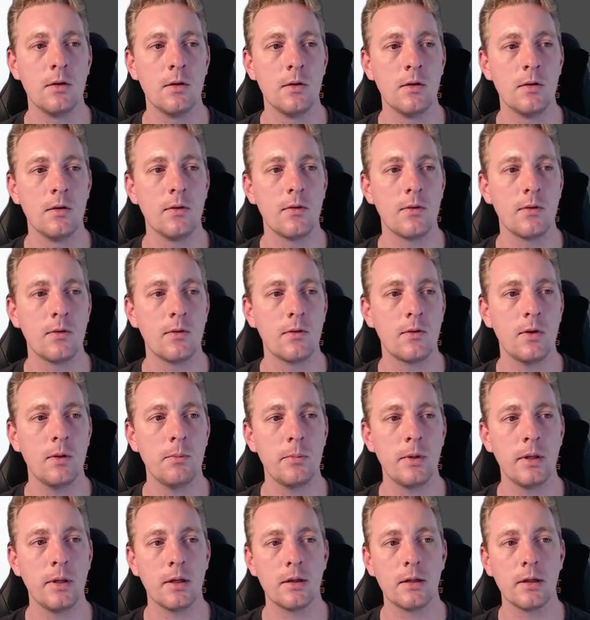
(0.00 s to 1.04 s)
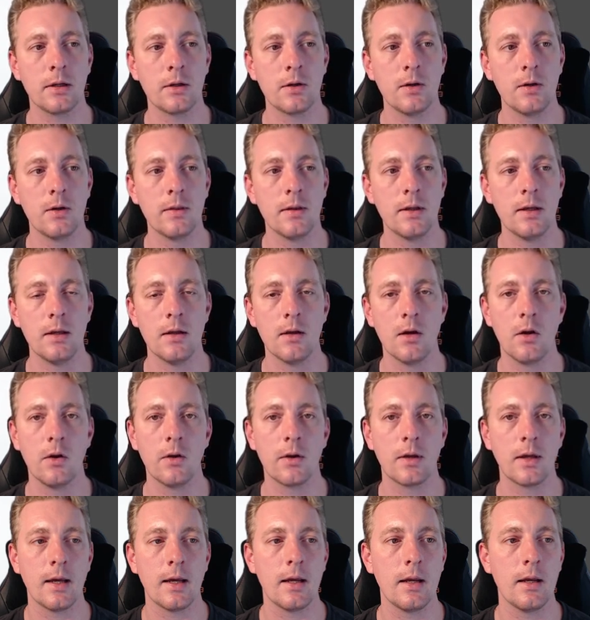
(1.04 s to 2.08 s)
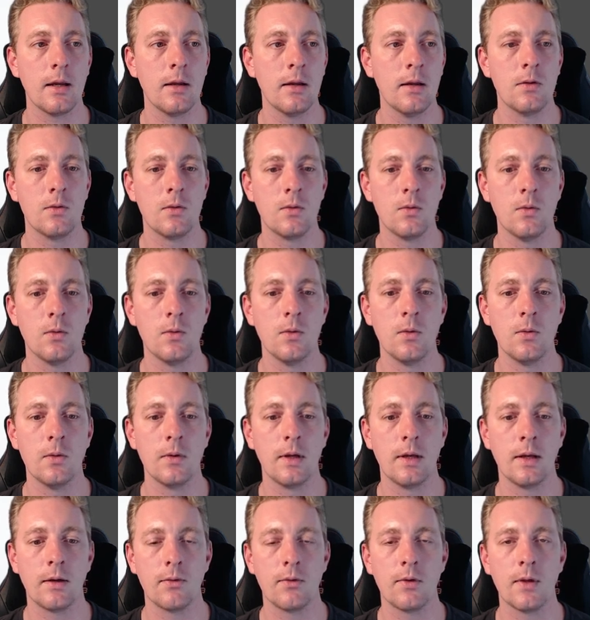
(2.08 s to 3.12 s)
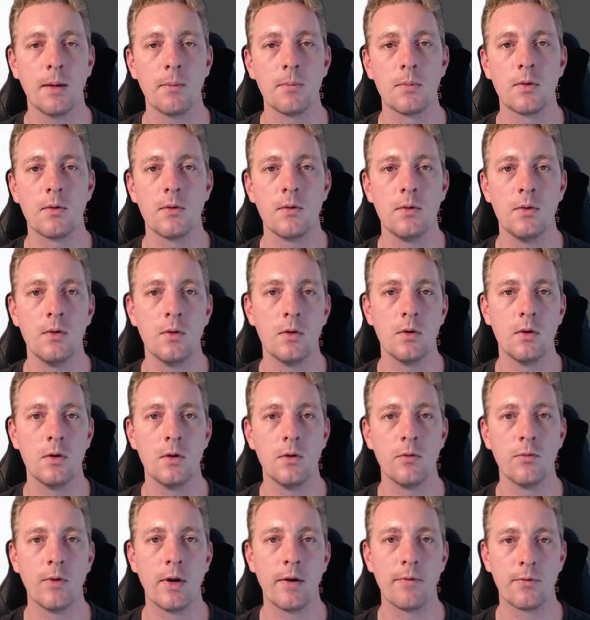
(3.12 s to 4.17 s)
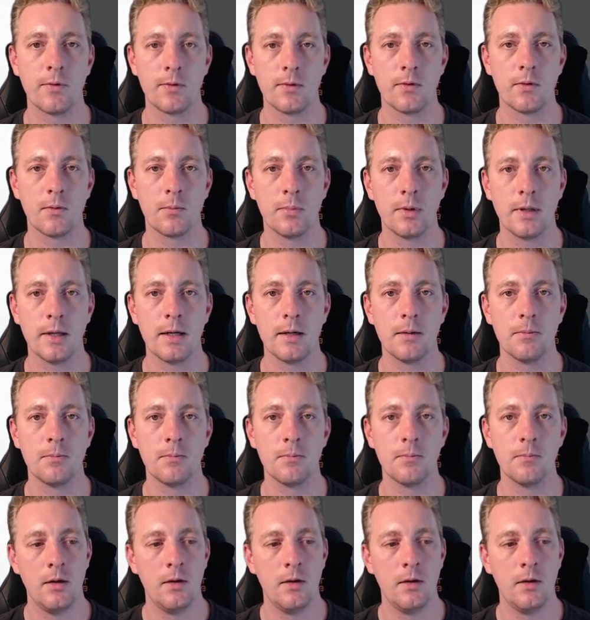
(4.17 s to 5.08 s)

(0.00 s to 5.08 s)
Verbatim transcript: you just simply click on the OK to accept your reference plane.